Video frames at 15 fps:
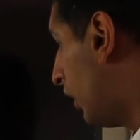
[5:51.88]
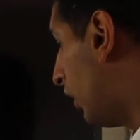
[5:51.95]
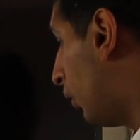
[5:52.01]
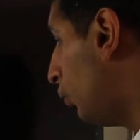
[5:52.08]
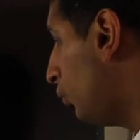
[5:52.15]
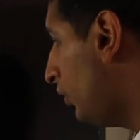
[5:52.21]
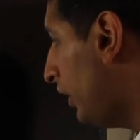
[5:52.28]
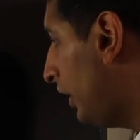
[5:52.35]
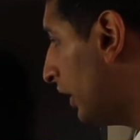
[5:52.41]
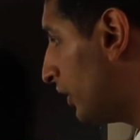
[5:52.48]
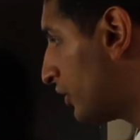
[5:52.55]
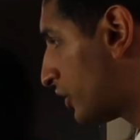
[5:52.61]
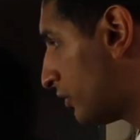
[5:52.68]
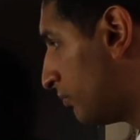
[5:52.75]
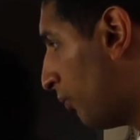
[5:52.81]
only a
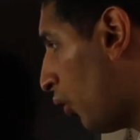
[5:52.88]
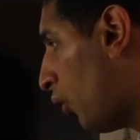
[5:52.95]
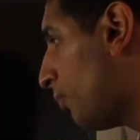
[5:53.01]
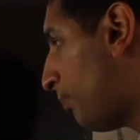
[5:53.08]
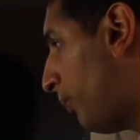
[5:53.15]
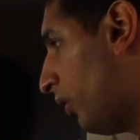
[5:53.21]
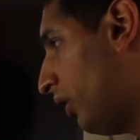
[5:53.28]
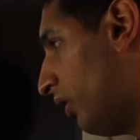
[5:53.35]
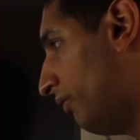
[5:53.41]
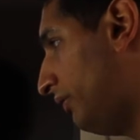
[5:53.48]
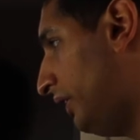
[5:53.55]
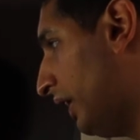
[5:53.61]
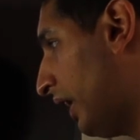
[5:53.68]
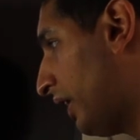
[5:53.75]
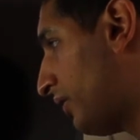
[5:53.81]
small part of
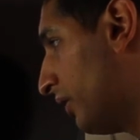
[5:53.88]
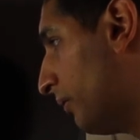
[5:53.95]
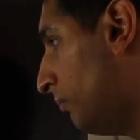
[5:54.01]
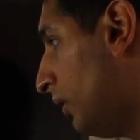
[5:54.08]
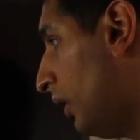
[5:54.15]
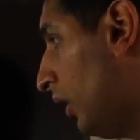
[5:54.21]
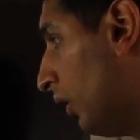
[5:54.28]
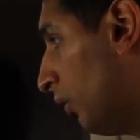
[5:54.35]
the atom,